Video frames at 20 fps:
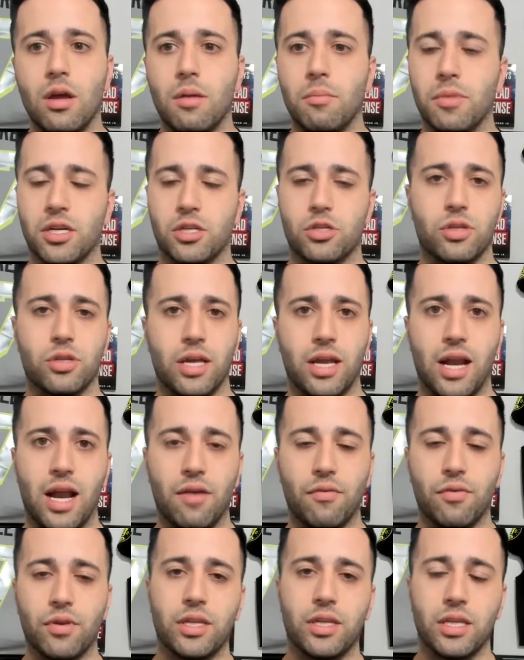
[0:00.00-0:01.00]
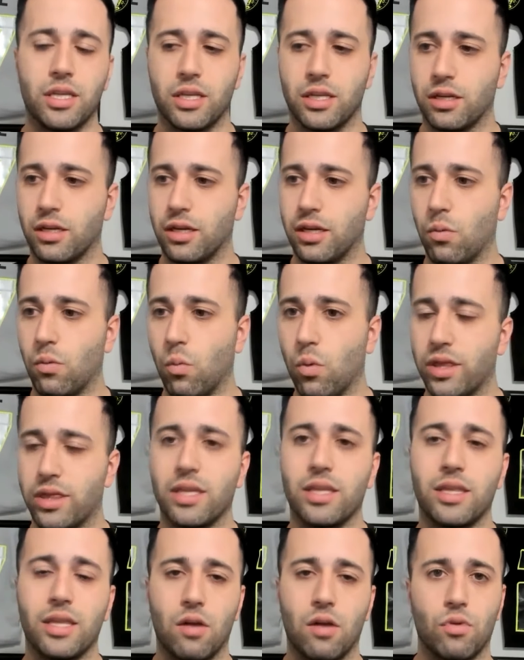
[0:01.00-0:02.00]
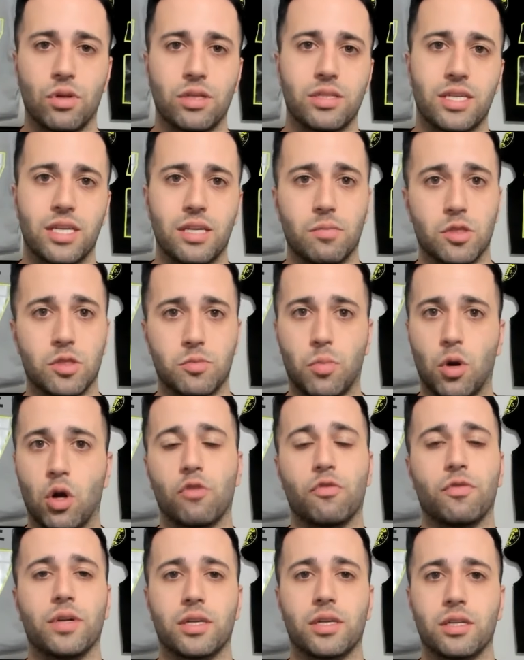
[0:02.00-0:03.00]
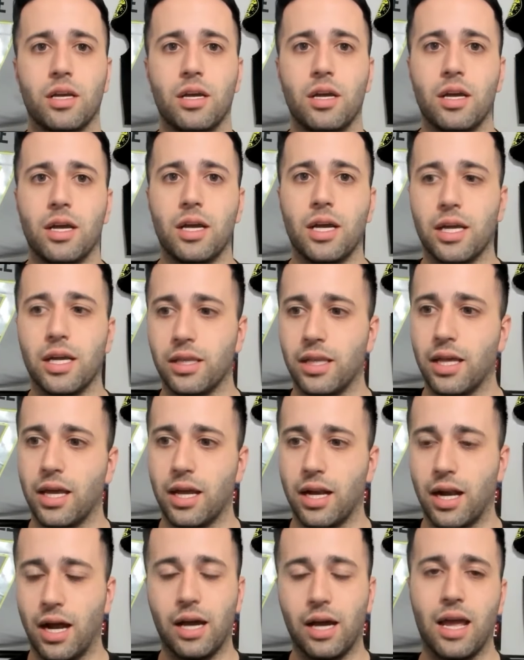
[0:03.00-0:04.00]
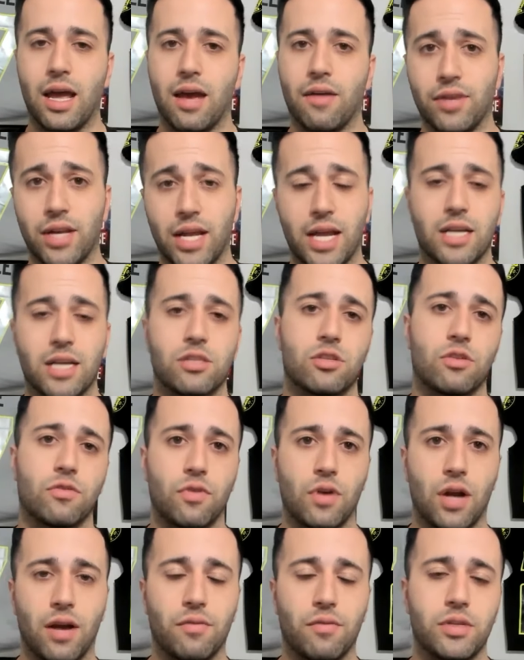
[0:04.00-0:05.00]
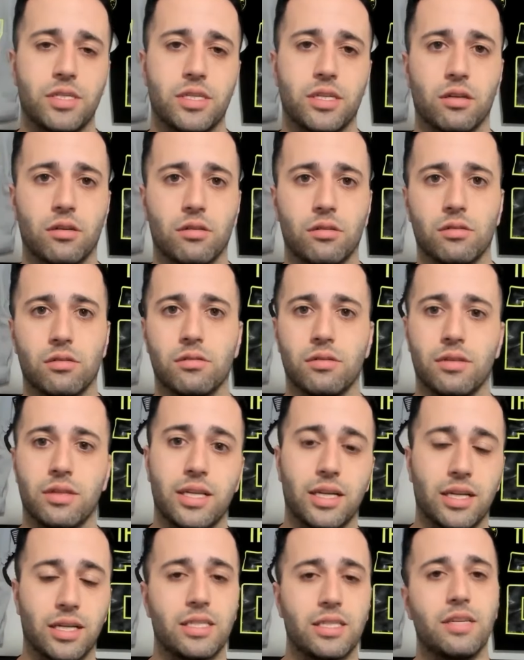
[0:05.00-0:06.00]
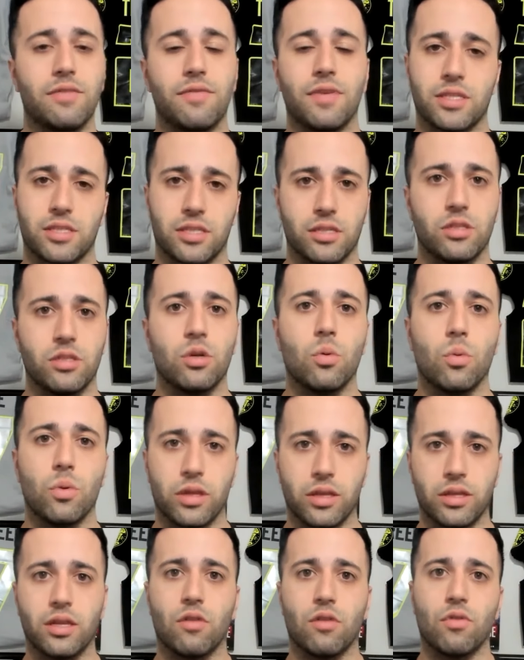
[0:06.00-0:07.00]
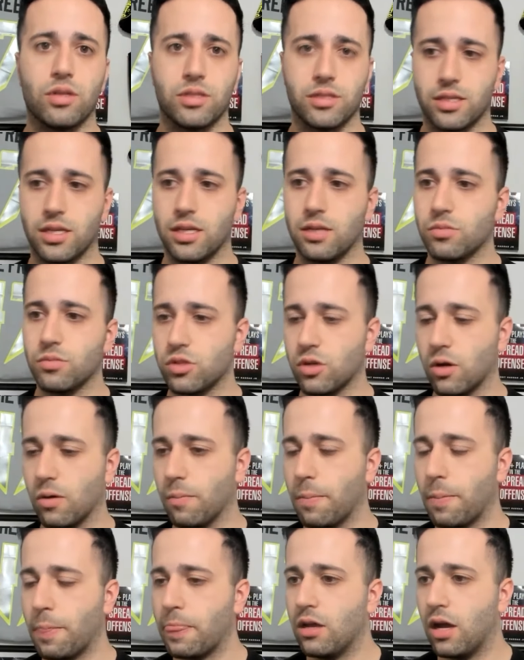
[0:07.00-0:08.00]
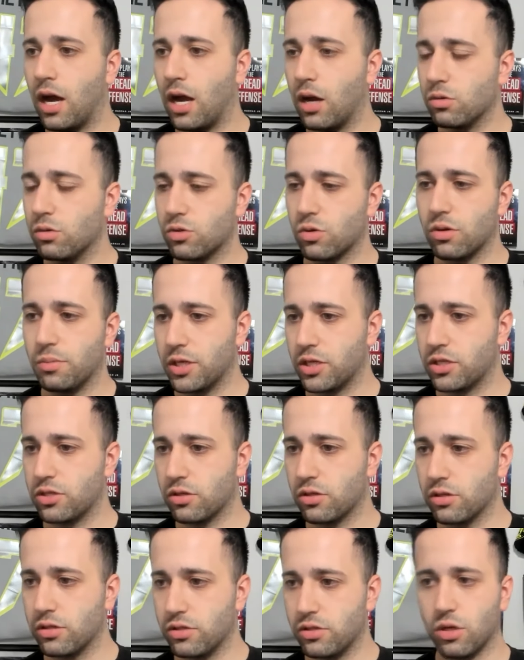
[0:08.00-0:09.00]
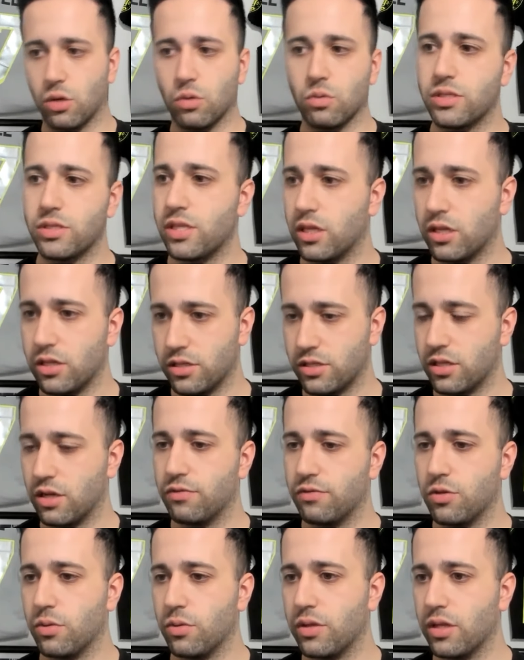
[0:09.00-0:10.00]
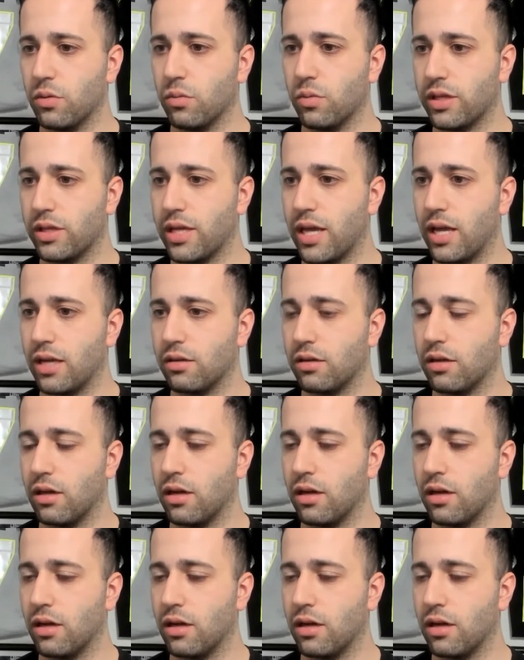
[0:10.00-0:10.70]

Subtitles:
make sure that everything within that run scheme is perfect, and that I have an answer for every single thing a defense can do within their run scheme. So I always want to make sure, don't sell yourself too thin with that.